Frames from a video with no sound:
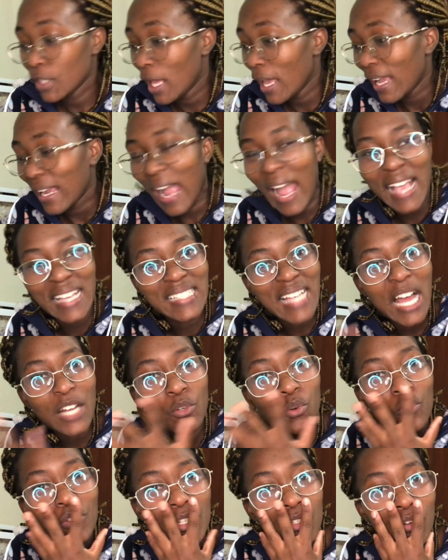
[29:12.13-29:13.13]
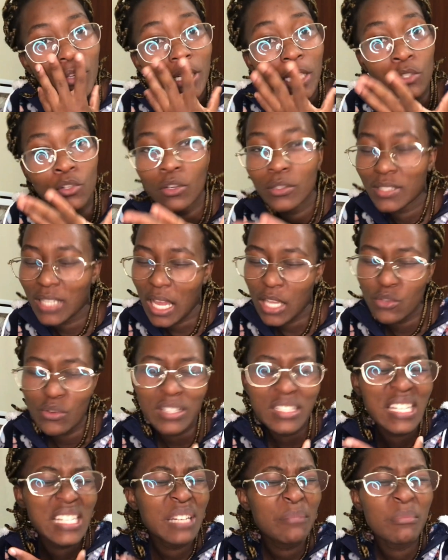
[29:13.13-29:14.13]
Guys, I told the doctor, you are
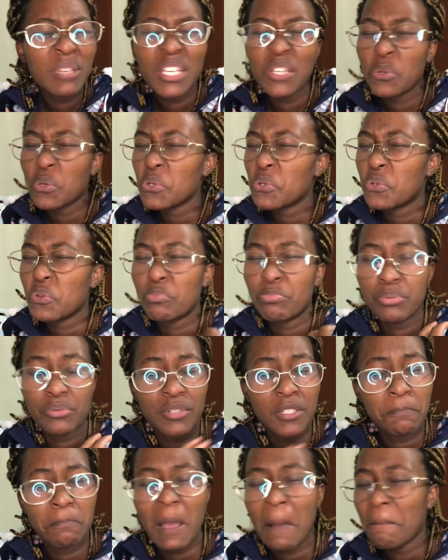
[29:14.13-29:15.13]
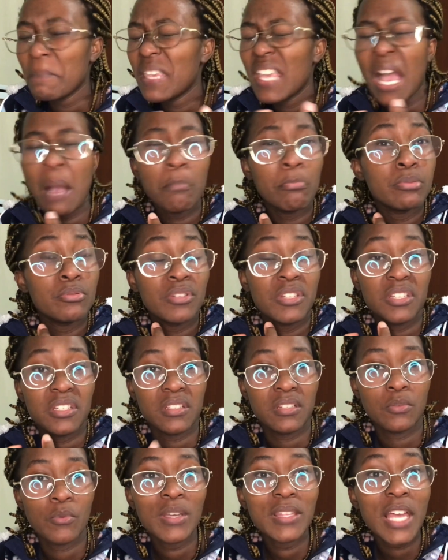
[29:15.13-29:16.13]
telling me not to push, but me, I'm pushing.
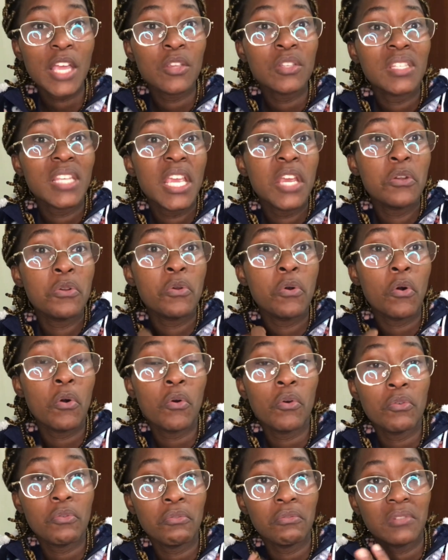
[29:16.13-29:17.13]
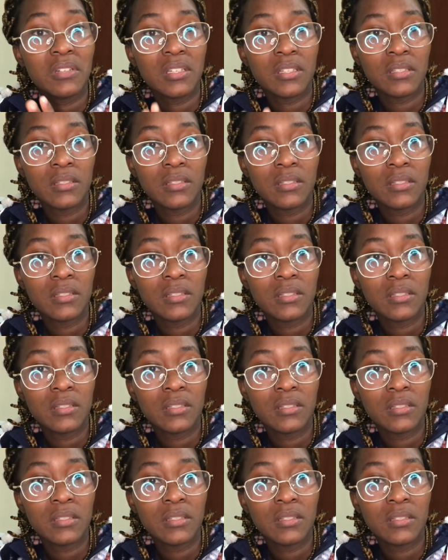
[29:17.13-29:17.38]
Whether you say no or not.